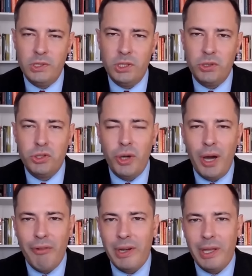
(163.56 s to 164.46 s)
So do you
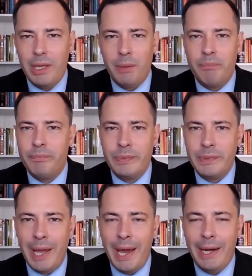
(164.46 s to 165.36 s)
have any
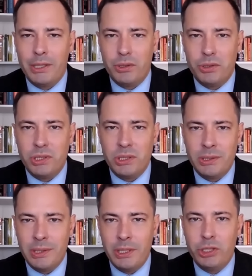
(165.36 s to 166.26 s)
anecdotes
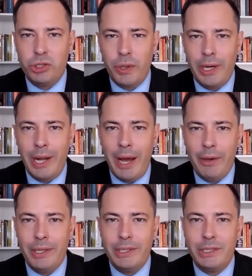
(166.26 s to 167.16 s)
illustrating how
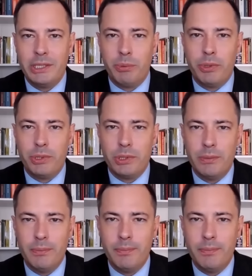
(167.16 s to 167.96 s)
he is as a person?